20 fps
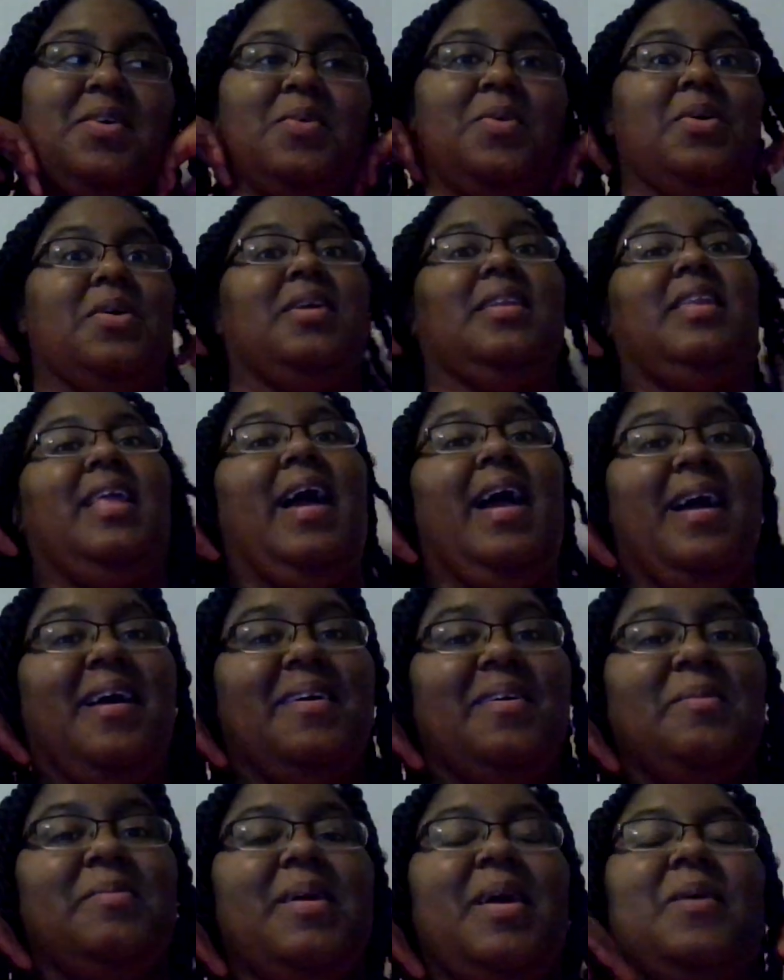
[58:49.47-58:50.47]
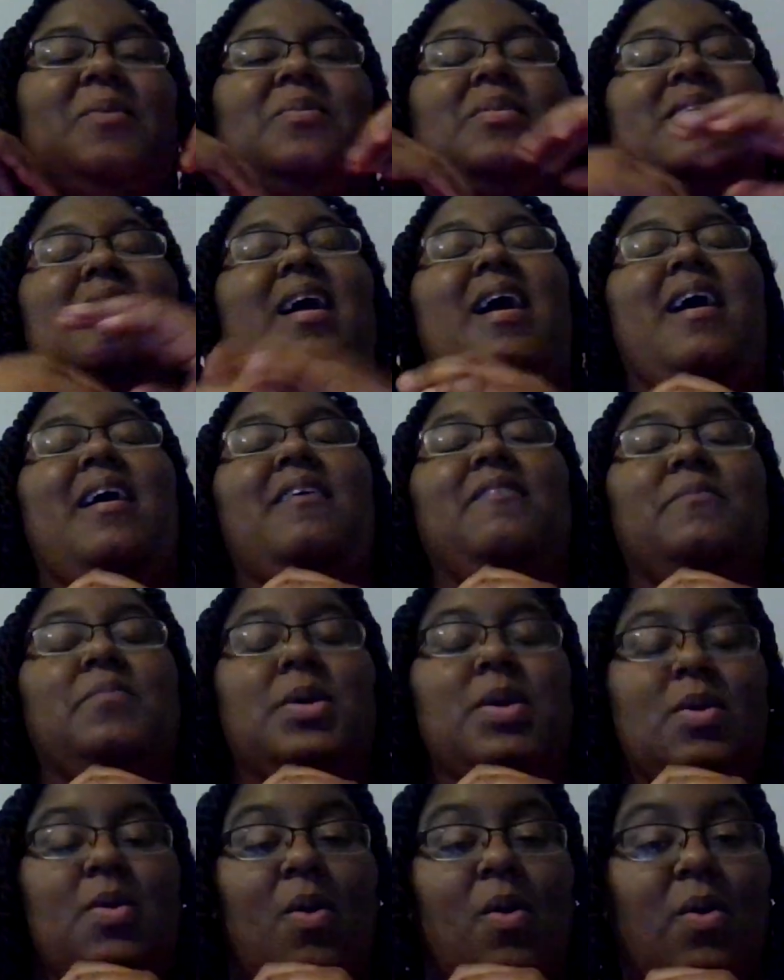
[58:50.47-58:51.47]
or a lot about what I have
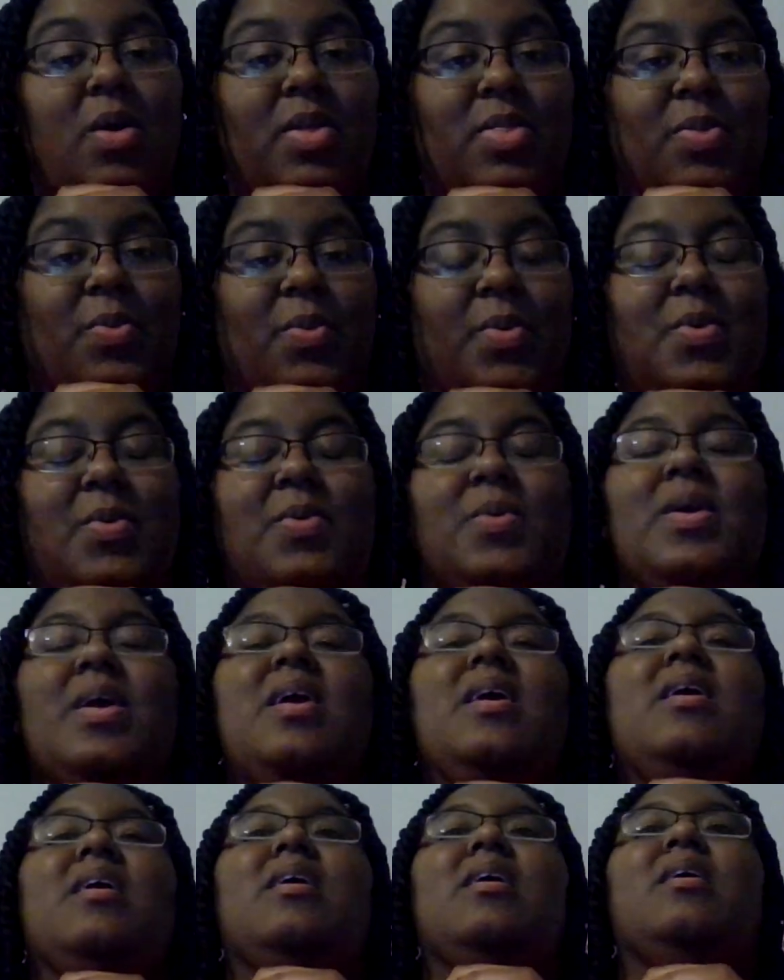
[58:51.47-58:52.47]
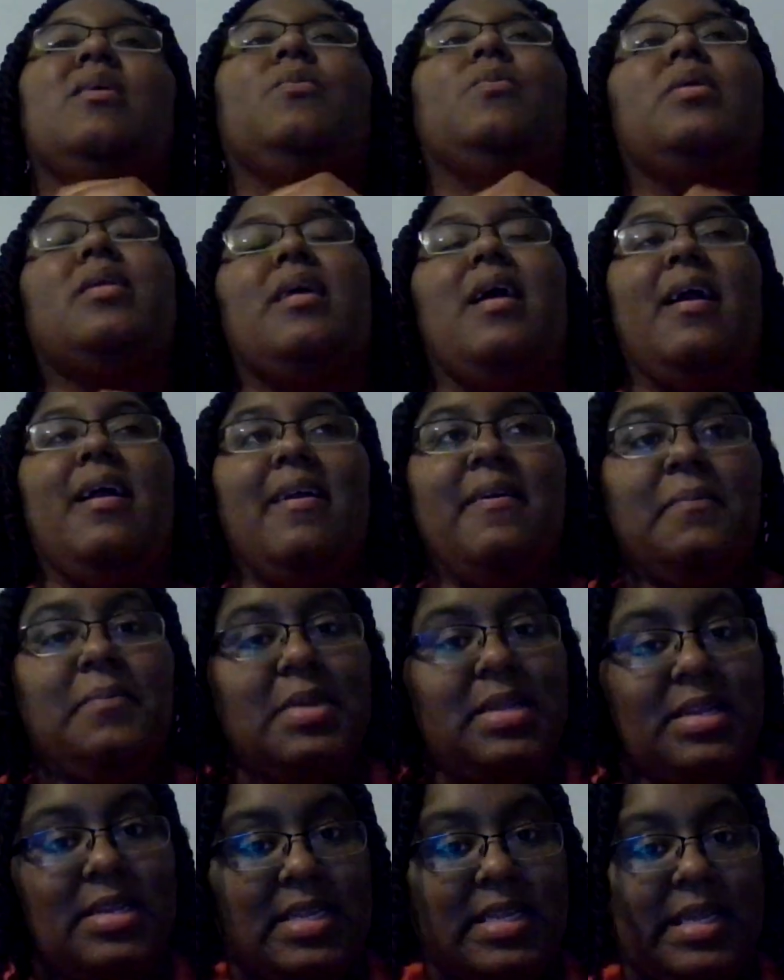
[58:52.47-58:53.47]
been going through and what I have
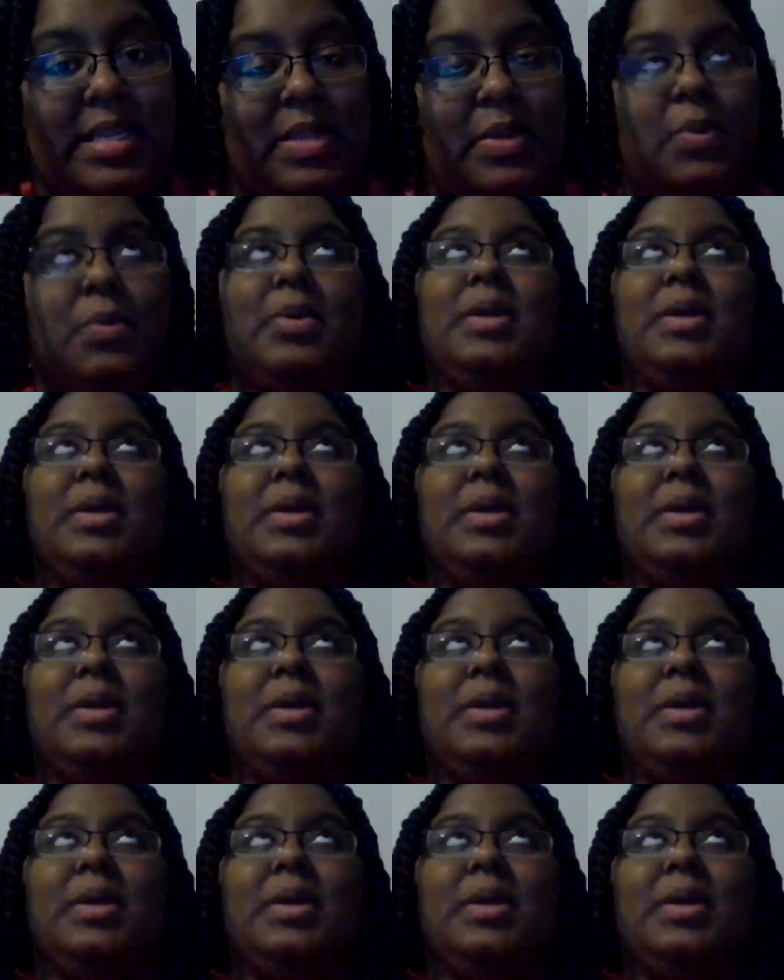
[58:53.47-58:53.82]
been dealing